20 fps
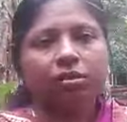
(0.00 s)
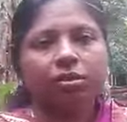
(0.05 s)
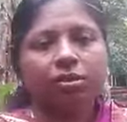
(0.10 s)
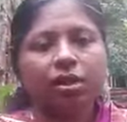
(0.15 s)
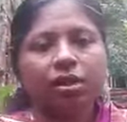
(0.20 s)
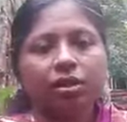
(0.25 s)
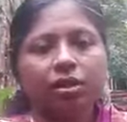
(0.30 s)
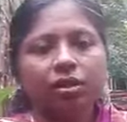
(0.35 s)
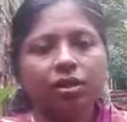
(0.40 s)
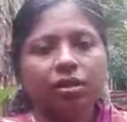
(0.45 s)

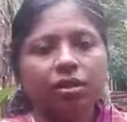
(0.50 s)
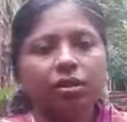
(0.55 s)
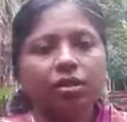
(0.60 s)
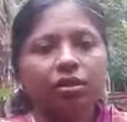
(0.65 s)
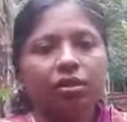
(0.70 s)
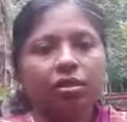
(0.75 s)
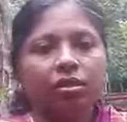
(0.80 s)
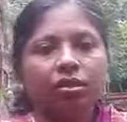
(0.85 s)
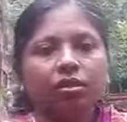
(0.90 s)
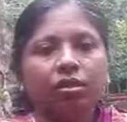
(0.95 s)
Then
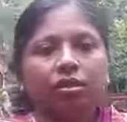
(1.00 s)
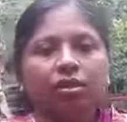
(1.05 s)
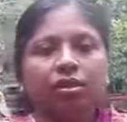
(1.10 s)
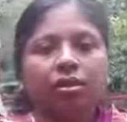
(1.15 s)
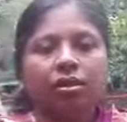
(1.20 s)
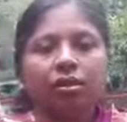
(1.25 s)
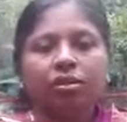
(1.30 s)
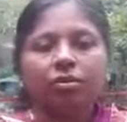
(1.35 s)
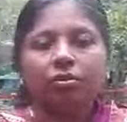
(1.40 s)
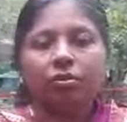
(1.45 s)

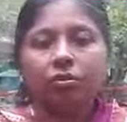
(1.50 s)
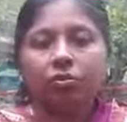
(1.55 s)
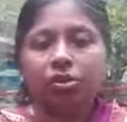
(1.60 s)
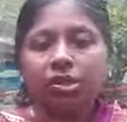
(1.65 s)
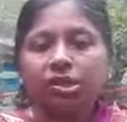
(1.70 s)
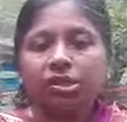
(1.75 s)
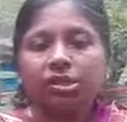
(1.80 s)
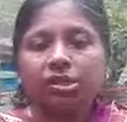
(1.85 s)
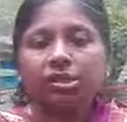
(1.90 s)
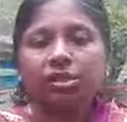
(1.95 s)
root
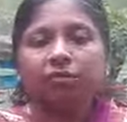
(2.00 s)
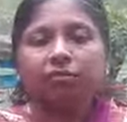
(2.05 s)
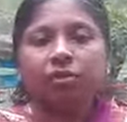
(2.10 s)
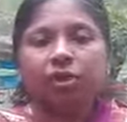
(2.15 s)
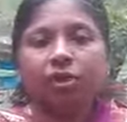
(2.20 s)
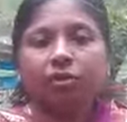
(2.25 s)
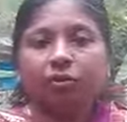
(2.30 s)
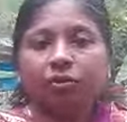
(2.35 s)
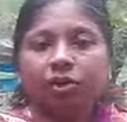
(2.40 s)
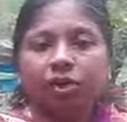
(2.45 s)
system
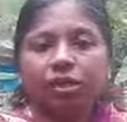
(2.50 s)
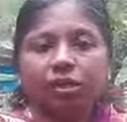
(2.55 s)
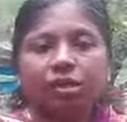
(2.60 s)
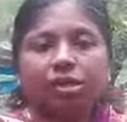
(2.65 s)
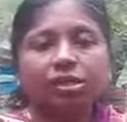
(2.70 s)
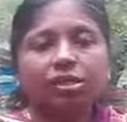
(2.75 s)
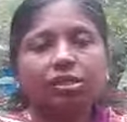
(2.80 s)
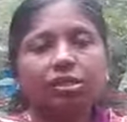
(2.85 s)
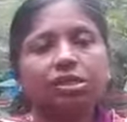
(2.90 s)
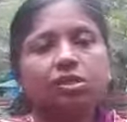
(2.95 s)
where you can
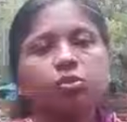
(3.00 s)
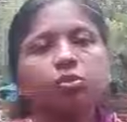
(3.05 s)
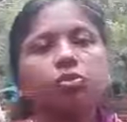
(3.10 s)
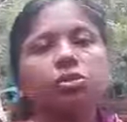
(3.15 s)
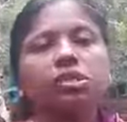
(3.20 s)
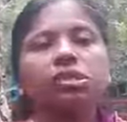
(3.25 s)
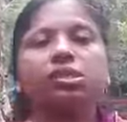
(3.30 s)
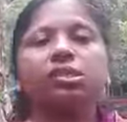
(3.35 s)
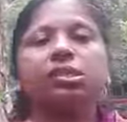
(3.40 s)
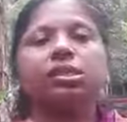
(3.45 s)
see this root
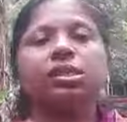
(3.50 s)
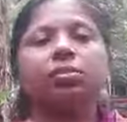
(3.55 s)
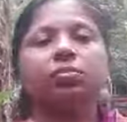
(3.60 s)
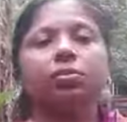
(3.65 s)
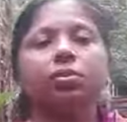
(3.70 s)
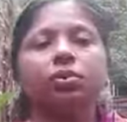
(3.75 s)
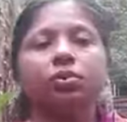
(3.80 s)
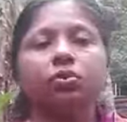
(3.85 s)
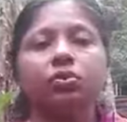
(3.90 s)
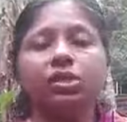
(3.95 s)
system
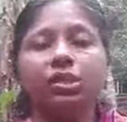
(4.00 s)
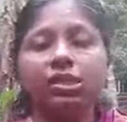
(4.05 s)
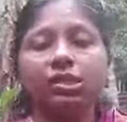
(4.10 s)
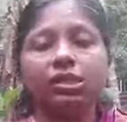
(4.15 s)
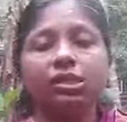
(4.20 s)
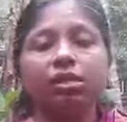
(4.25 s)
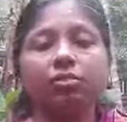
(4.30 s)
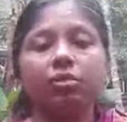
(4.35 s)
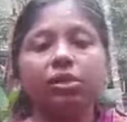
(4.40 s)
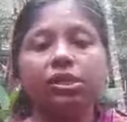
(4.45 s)
root
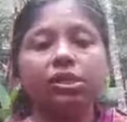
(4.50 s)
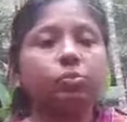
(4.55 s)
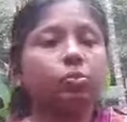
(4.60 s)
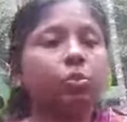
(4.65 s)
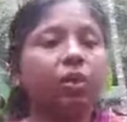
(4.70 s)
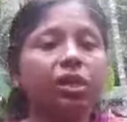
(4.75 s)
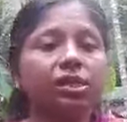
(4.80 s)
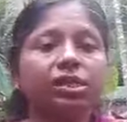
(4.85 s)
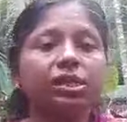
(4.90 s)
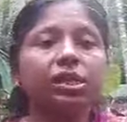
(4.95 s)
system is
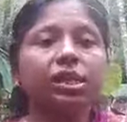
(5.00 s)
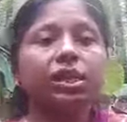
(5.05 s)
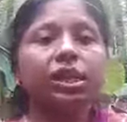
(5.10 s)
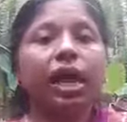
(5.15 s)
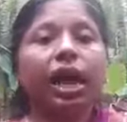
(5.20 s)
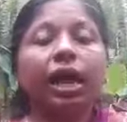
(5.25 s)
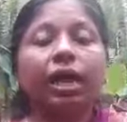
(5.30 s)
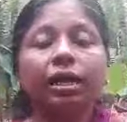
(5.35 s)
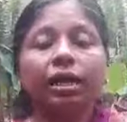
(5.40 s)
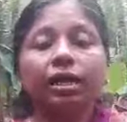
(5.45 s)
present
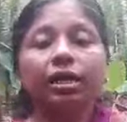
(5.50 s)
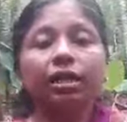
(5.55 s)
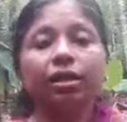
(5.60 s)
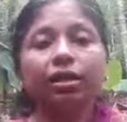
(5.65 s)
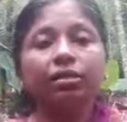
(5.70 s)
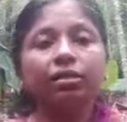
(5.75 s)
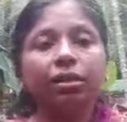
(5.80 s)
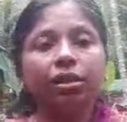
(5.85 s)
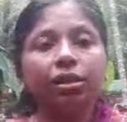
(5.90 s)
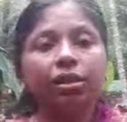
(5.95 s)
under
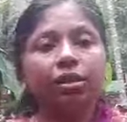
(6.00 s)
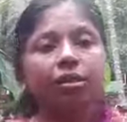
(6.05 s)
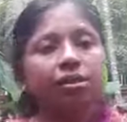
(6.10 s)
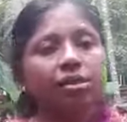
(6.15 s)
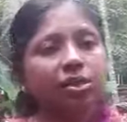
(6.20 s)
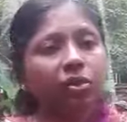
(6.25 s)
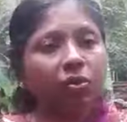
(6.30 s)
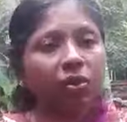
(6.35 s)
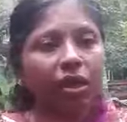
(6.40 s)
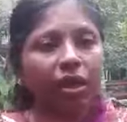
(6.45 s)
the
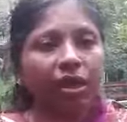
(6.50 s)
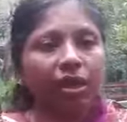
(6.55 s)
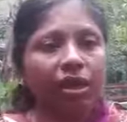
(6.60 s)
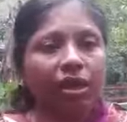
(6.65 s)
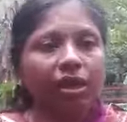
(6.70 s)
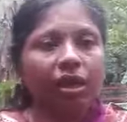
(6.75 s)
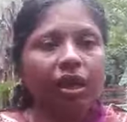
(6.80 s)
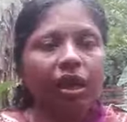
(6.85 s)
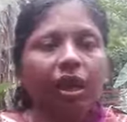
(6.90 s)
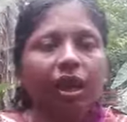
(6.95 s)
soil
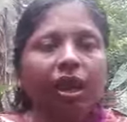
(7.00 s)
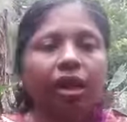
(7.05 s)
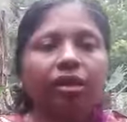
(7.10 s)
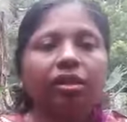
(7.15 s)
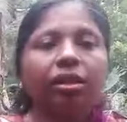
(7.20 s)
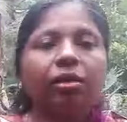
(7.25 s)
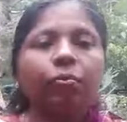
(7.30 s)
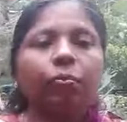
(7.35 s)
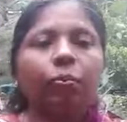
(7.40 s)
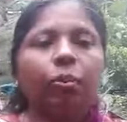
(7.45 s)

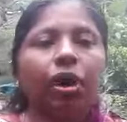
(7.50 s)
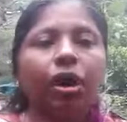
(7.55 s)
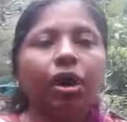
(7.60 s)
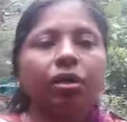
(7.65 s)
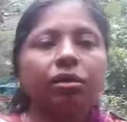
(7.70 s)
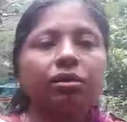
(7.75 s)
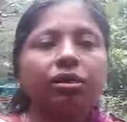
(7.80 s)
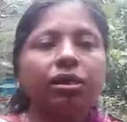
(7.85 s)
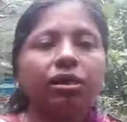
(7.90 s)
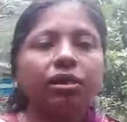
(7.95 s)
and the part